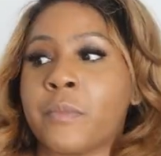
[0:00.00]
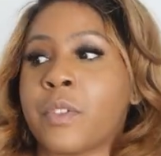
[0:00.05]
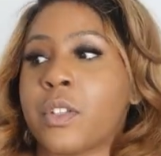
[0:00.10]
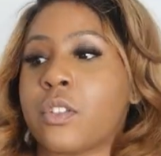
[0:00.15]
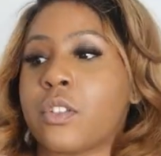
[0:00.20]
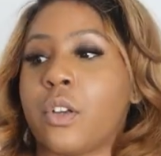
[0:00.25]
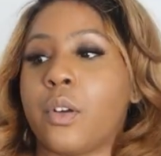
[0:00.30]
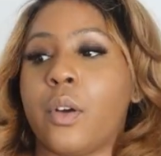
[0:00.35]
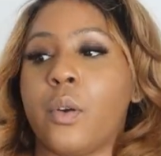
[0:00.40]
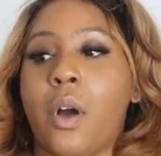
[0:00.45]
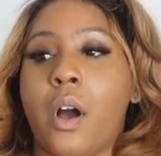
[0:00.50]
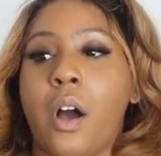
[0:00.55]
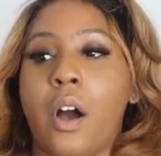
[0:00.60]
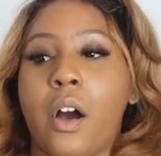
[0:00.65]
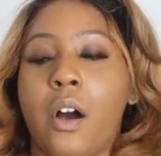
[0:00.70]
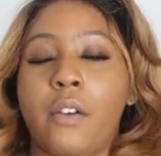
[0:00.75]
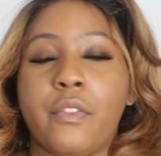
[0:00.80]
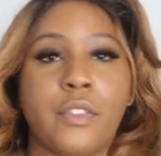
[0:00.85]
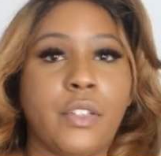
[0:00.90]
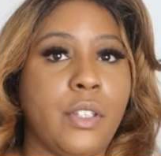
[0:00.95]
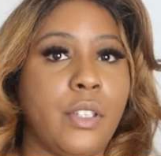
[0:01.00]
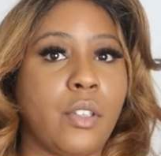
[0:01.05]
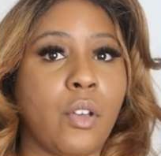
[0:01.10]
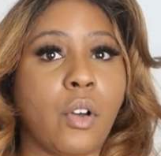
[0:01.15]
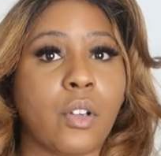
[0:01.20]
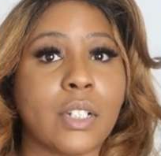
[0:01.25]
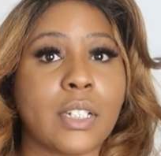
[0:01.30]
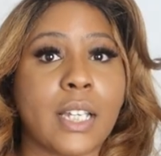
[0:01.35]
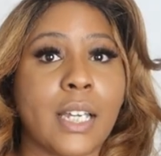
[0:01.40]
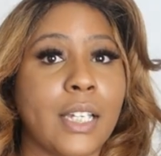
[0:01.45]
So after this
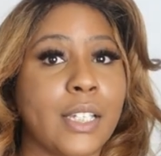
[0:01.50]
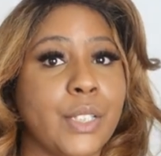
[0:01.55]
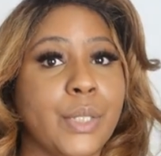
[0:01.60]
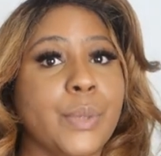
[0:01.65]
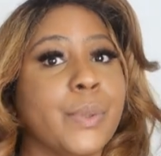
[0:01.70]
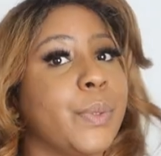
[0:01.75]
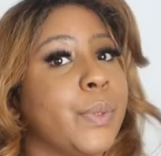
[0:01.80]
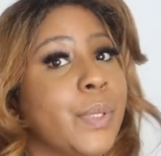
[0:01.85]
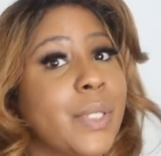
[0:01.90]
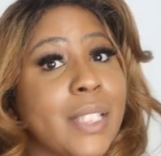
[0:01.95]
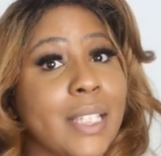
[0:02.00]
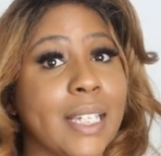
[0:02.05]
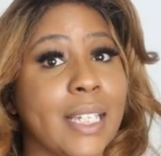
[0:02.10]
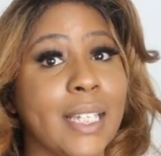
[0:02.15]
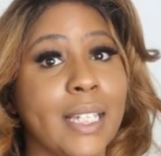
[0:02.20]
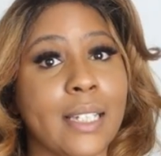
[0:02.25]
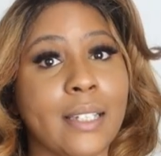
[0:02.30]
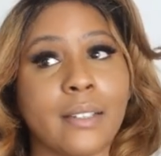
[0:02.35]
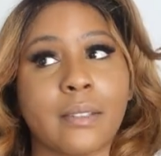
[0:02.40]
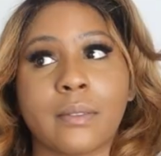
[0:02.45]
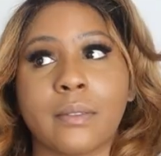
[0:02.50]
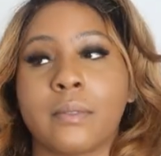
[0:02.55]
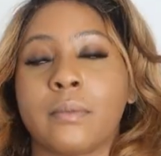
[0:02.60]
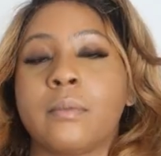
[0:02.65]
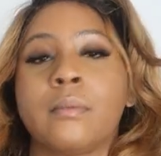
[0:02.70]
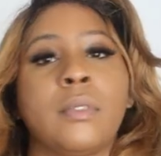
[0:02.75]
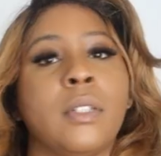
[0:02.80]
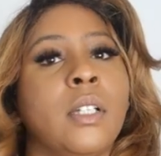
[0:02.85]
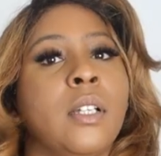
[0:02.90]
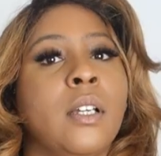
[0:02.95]
holiday, you will see
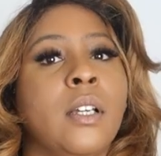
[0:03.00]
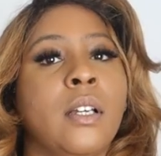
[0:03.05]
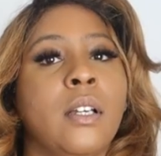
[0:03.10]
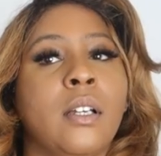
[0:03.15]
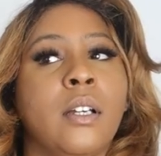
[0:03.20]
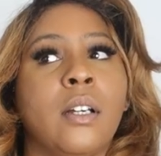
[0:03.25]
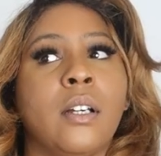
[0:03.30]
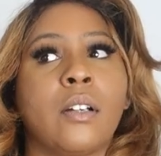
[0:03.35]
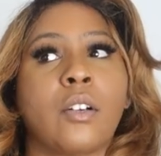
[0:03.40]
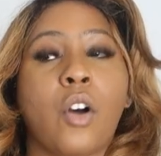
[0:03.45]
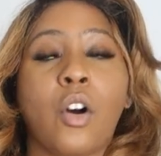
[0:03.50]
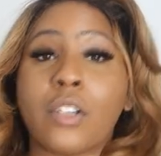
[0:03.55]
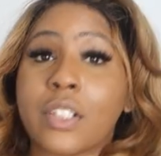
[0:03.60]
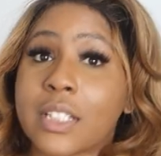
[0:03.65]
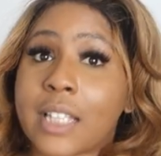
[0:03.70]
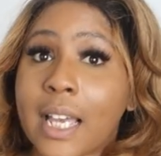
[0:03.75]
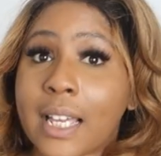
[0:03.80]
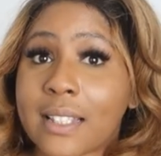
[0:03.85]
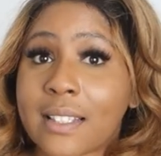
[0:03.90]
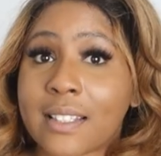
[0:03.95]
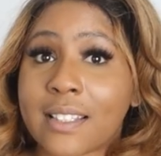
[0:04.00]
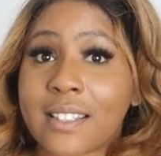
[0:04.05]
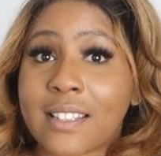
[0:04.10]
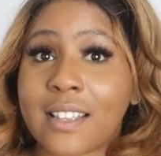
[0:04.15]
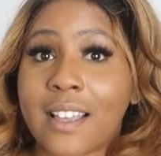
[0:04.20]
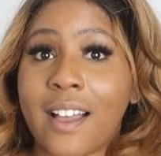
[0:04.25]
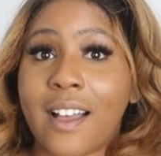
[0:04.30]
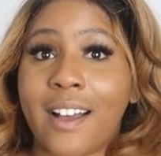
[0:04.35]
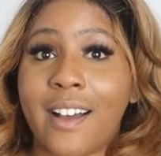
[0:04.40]
content.